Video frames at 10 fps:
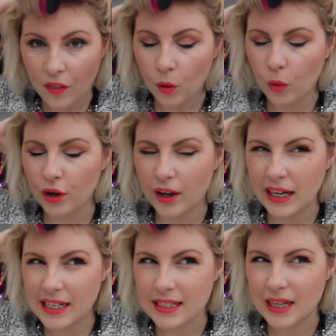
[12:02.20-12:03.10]
and there weren't
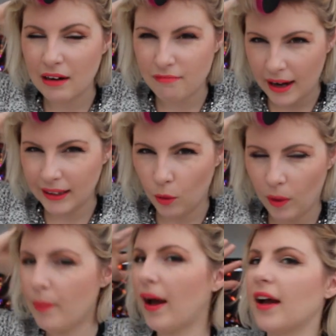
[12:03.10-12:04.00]
any directly on
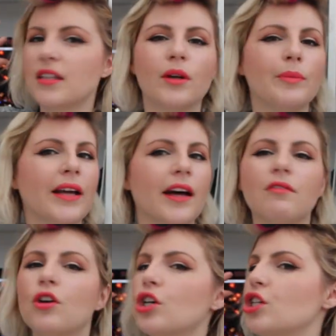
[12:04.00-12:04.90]
my back, so I'd be kind
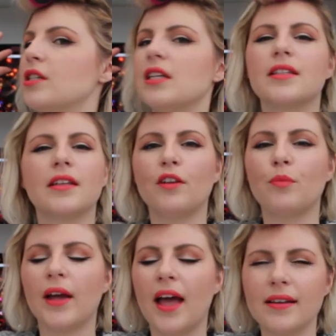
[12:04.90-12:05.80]
of cushioned either side
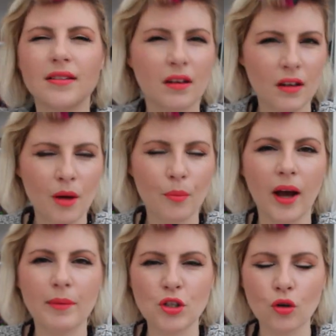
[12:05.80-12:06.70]
of my head. But
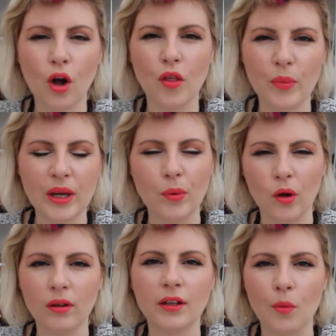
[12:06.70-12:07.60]
I'm sure other
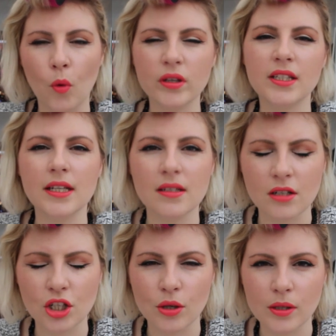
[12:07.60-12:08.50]
people, you know, more
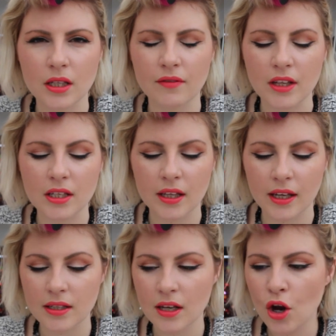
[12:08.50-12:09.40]
seasoned users of these
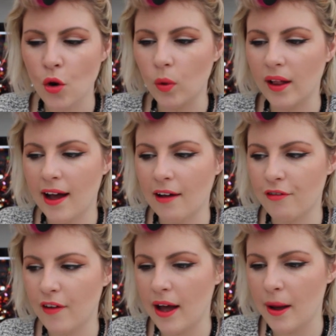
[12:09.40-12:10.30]
things will
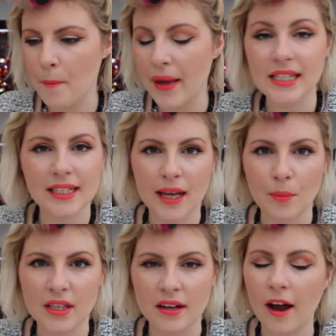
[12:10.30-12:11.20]
have better
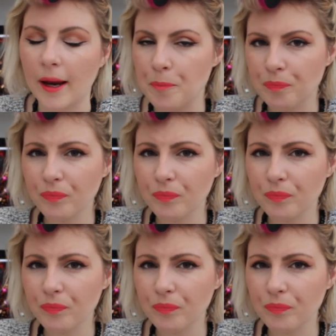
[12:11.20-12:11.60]
tips than I.